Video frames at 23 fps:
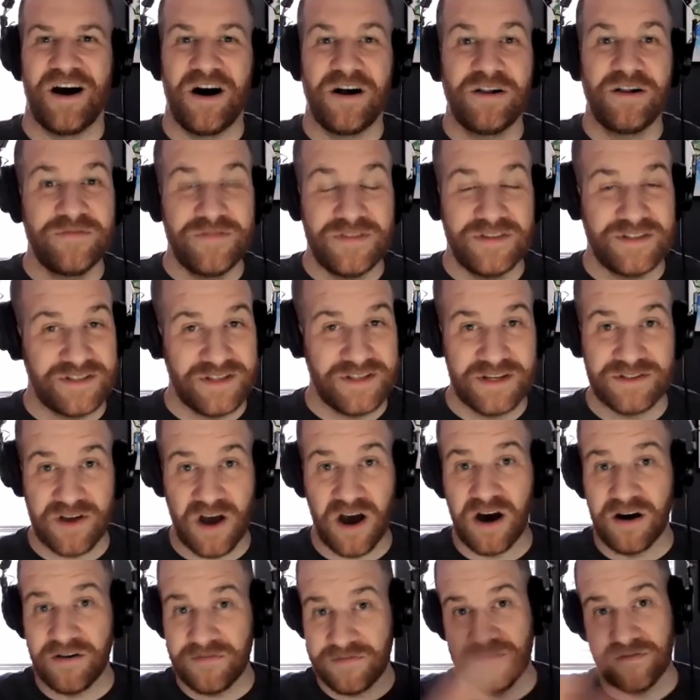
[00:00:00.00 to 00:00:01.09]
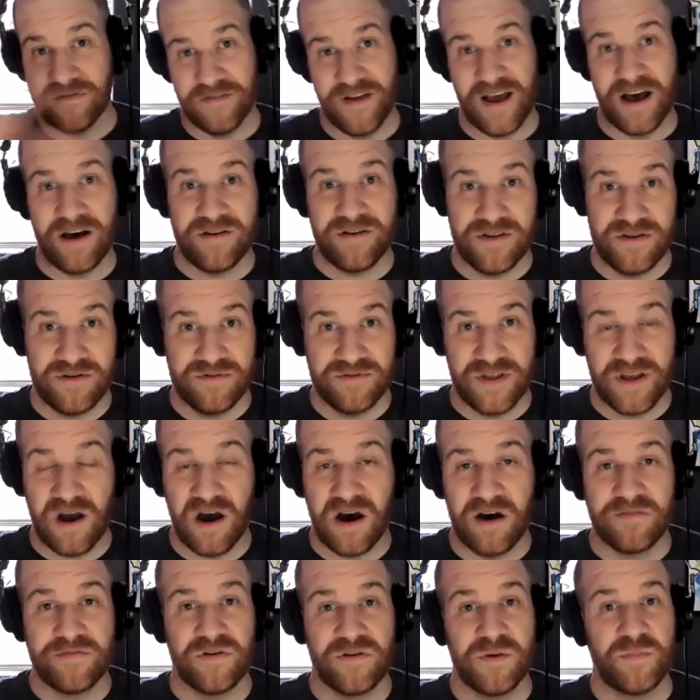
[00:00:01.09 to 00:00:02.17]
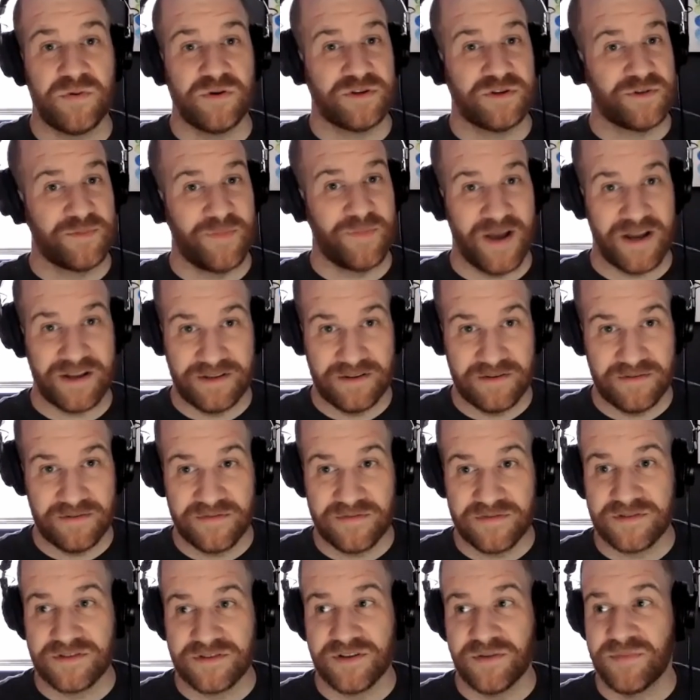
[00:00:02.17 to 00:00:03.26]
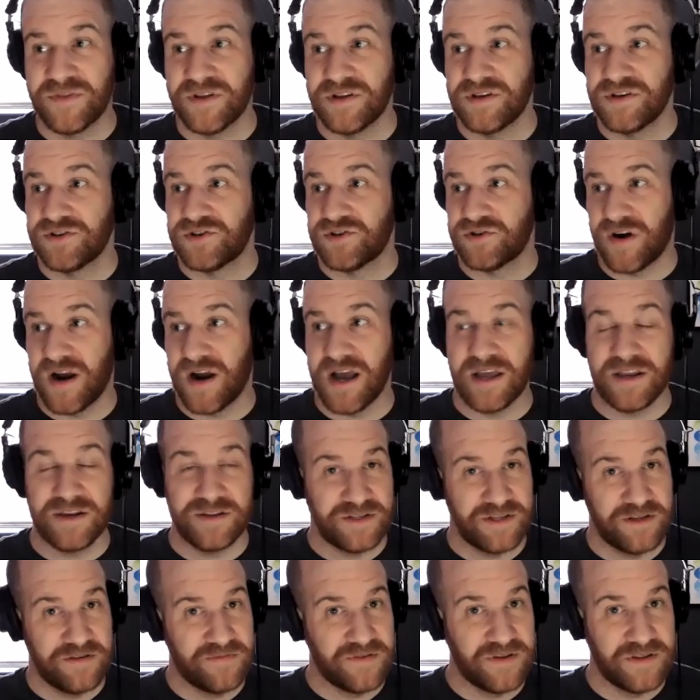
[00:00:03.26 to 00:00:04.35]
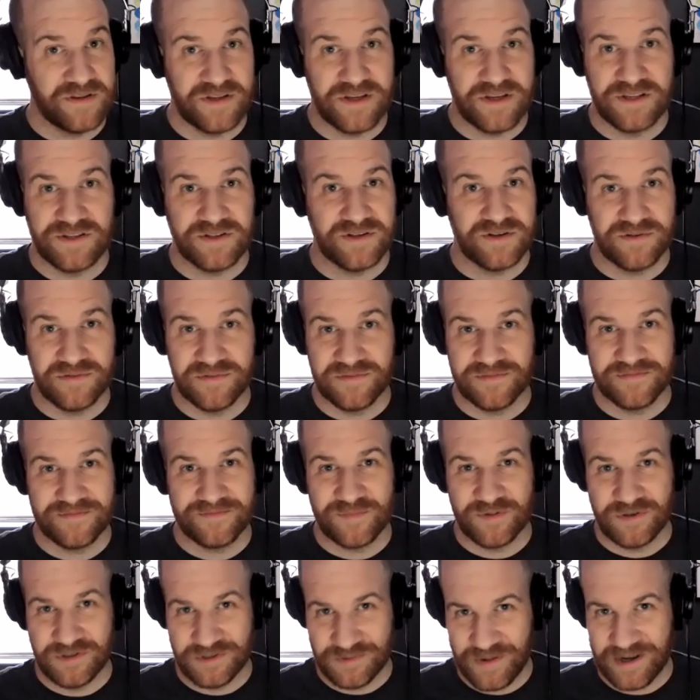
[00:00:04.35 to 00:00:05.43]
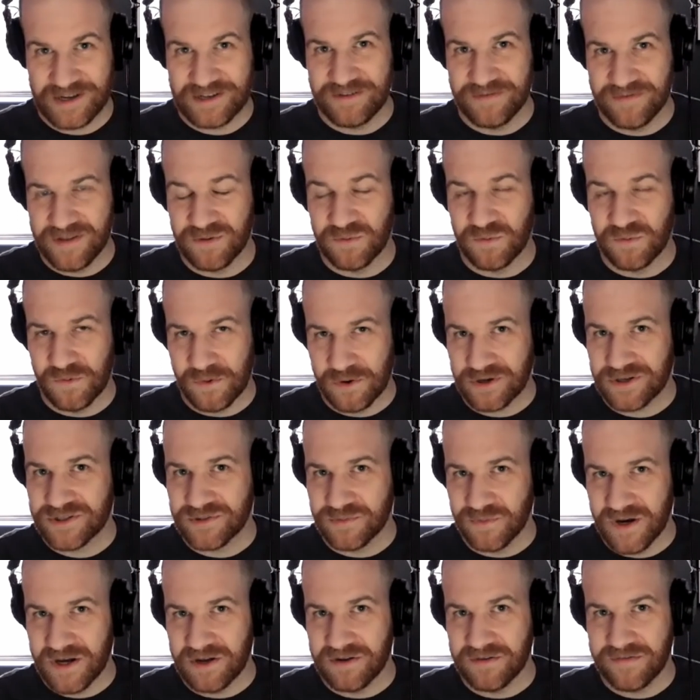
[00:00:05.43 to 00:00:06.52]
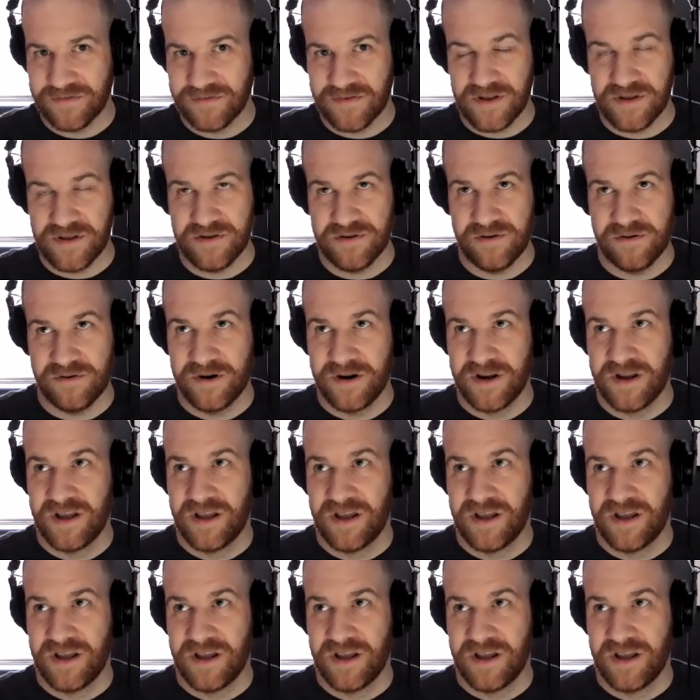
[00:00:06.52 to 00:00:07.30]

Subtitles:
all of these things offer value. They offer a perspective, something to try to see if it's a perspective that works well for you.